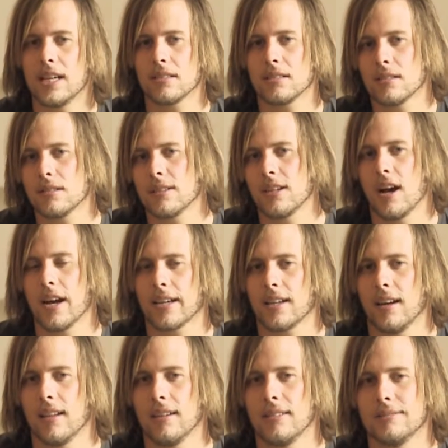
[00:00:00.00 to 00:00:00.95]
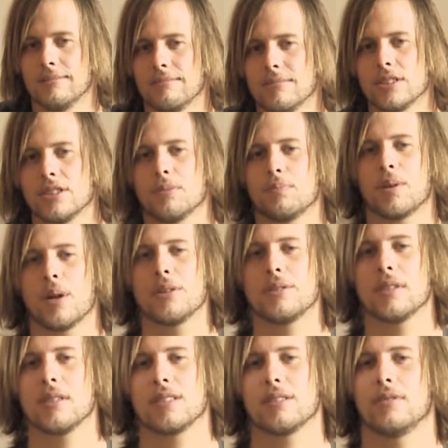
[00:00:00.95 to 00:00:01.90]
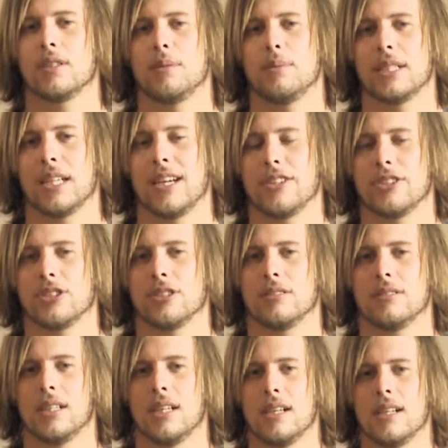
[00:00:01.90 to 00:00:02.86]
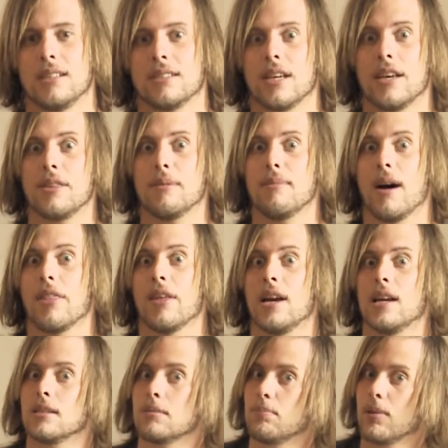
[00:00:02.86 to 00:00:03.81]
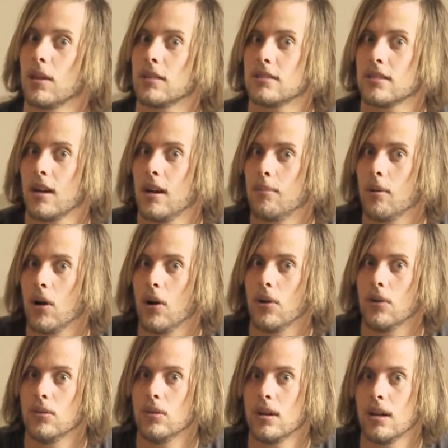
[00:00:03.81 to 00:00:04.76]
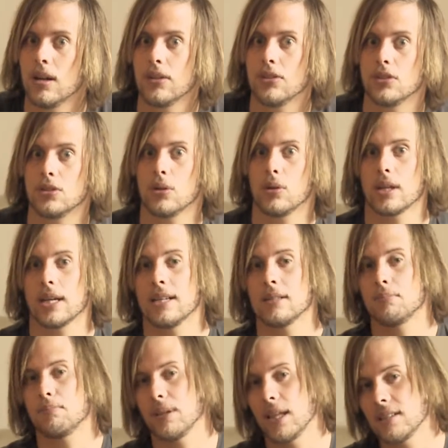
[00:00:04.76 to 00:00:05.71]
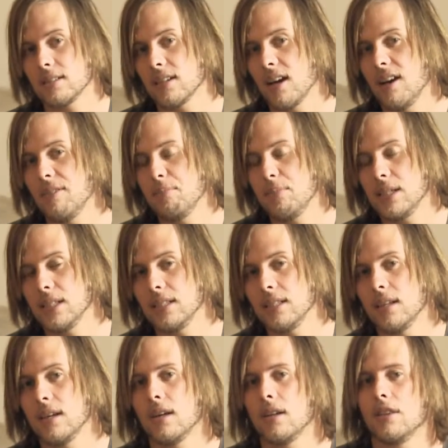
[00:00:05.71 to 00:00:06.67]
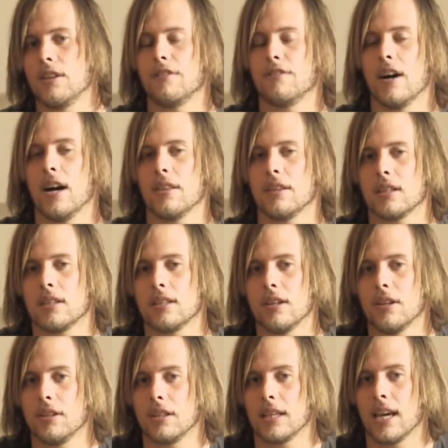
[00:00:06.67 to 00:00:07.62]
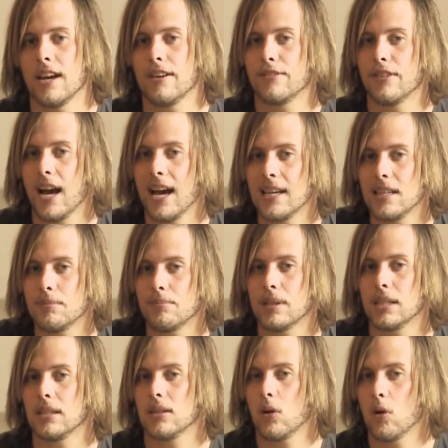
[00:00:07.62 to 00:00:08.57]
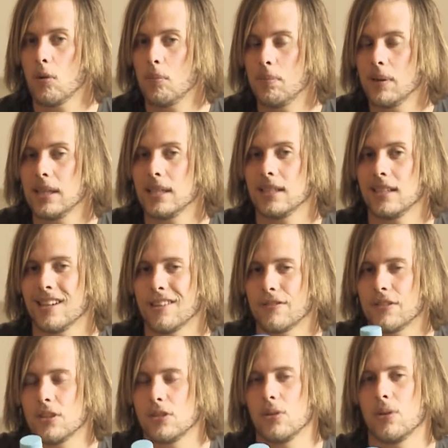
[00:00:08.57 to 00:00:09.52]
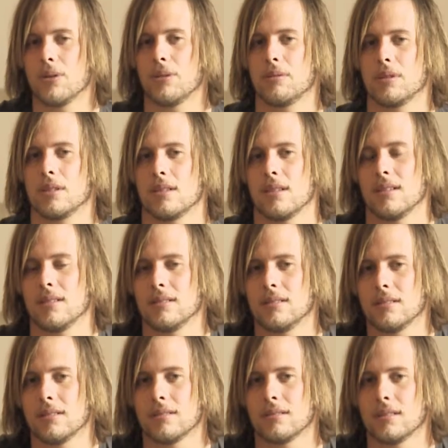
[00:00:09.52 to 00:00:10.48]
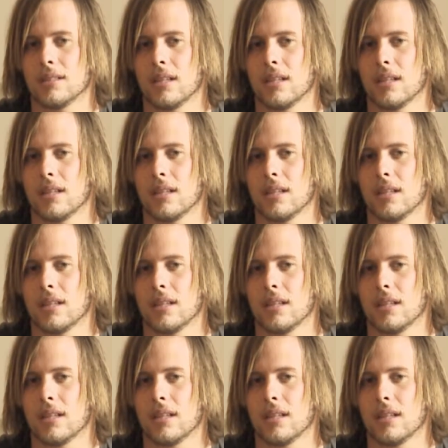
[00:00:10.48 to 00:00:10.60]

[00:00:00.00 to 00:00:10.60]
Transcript: answer than eye colour. It's a process of elimination. Say the mother has blood type O, and the daughter has blood type B, the father can only have AB or B if the daughter is his.